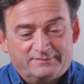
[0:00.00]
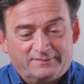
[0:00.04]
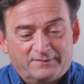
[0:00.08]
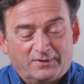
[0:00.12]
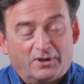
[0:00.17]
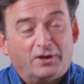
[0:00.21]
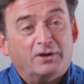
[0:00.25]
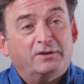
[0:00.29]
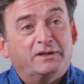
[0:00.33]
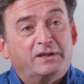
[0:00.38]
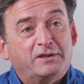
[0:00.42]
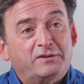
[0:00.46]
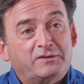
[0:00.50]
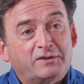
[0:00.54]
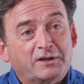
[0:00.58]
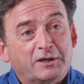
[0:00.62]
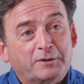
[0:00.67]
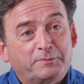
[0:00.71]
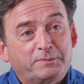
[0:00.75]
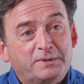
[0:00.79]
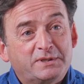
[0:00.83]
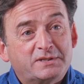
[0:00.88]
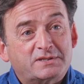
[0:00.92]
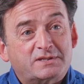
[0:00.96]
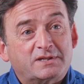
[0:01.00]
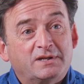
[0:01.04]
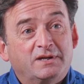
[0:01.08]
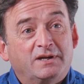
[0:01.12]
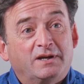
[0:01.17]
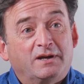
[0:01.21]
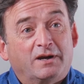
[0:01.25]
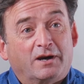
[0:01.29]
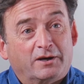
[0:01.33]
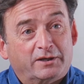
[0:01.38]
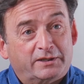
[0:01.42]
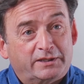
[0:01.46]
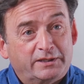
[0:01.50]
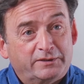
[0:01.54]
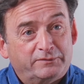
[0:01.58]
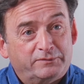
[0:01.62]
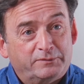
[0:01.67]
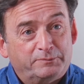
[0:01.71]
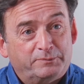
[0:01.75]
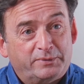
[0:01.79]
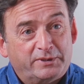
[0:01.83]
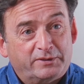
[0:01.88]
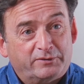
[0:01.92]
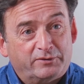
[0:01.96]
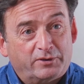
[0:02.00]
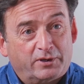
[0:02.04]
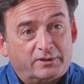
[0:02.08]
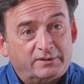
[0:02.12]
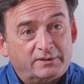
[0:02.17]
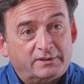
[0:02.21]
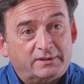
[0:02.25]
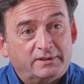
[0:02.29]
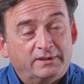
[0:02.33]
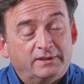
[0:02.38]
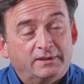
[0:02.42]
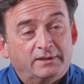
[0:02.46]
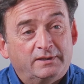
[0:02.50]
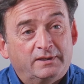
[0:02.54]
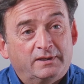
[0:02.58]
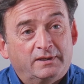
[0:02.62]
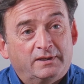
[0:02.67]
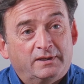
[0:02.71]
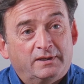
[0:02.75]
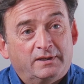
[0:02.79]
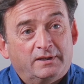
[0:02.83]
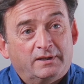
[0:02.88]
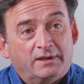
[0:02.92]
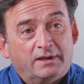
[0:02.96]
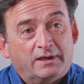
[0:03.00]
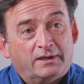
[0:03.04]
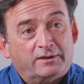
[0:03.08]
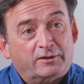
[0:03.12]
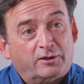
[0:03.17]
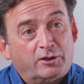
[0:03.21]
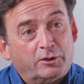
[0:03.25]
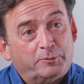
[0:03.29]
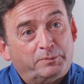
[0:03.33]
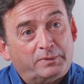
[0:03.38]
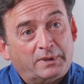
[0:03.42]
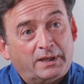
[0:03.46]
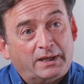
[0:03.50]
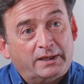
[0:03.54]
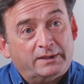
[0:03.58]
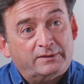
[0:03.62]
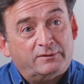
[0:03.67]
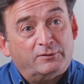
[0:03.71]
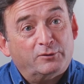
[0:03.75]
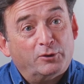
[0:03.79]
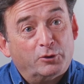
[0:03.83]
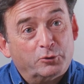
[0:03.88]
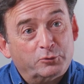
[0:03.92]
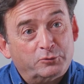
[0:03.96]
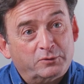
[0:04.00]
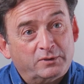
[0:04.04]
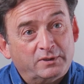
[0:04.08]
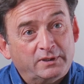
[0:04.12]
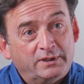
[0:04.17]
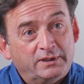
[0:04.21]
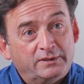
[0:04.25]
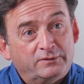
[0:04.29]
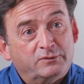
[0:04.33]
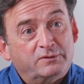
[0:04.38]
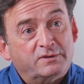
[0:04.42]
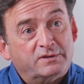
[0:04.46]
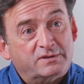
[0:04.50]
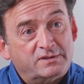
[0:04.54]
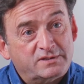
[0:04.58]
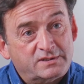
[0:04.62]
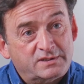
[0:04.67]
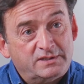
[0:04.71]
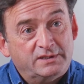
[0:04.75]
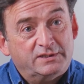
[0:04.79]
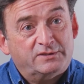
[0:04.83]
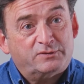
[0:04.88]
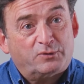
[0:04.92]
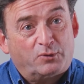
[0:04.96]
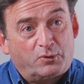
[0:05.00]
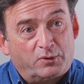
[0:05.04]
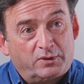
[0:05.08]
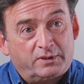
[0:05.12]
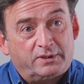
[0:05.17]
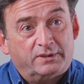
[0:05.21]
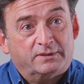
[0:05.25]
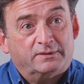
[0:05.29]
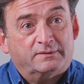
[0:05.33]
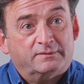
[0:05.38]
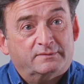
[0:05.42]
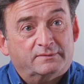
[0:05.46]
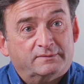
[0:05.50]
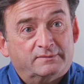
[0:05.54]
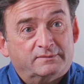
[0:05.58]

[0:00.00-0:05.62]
RNA therapies are given periodically and are applied locally to the diseased organ.